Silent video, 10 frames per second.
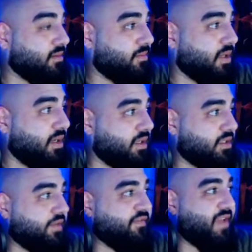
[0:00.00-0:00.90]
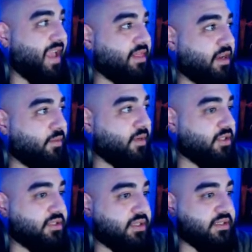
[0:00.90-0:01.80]
because of Anthony
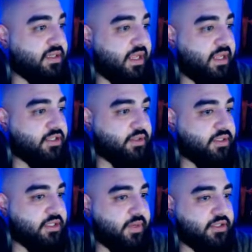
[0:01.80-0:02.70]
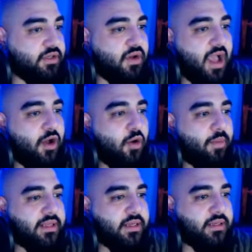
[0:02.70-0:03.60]
Richardson's injury situation. I hope
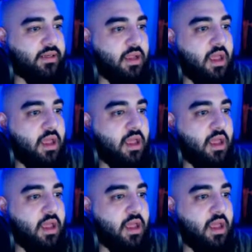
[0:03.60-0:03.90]
I didn't.